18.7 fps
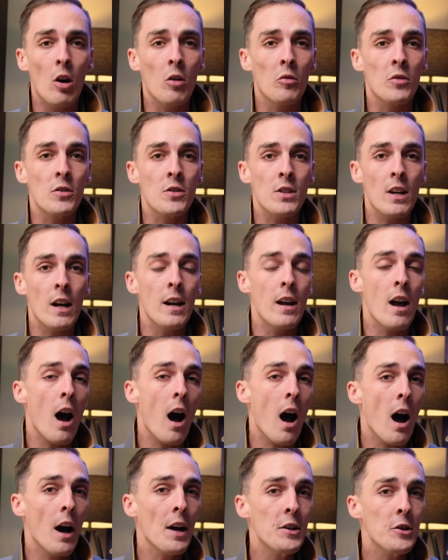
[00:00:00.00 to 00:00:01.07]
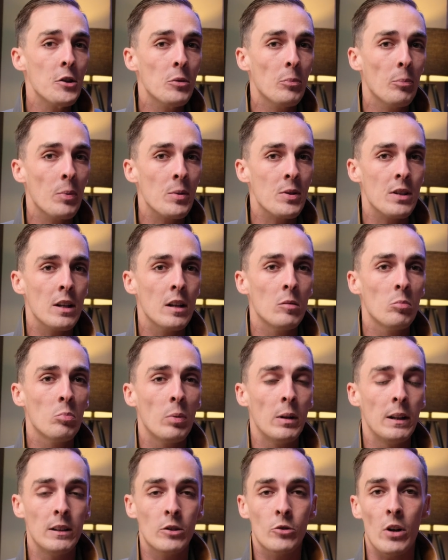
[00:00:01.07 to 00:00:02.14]
offers 100%
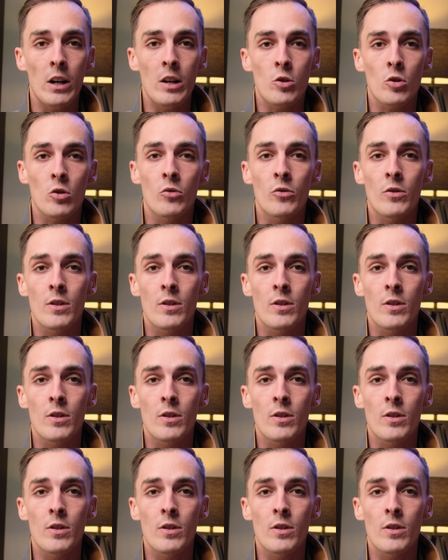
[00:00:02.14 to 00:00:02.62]
penetration